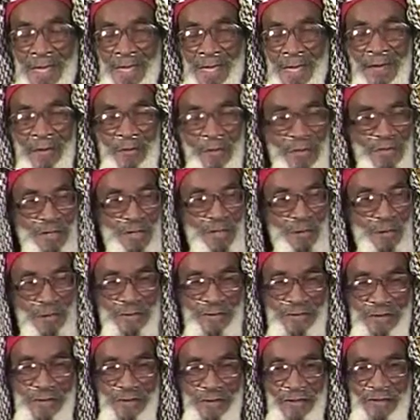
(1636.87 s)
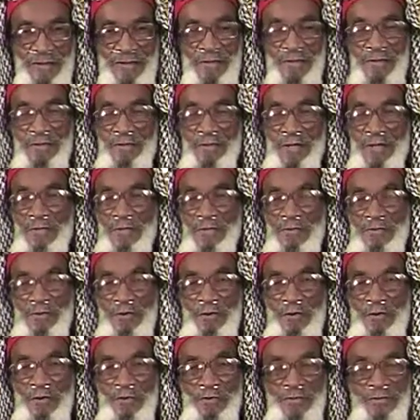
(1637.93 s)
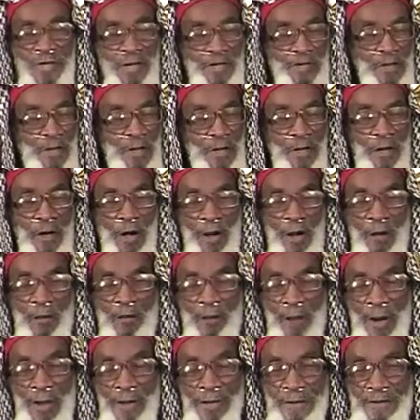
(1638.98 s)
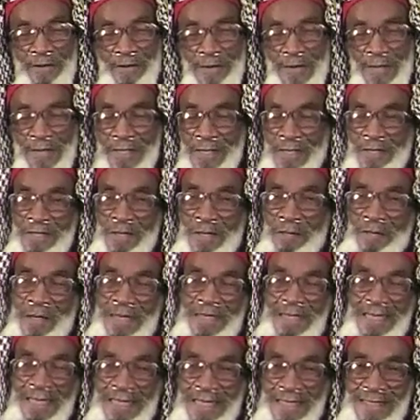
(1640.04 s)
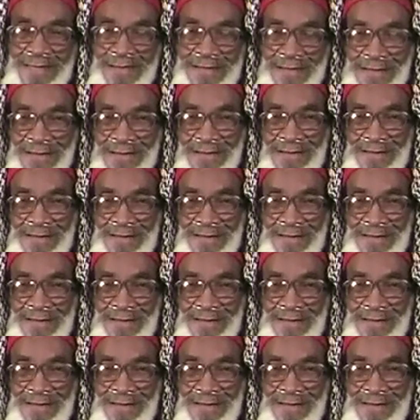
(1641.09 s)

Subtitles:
It was Christians and Jews that welcomed him into Medina,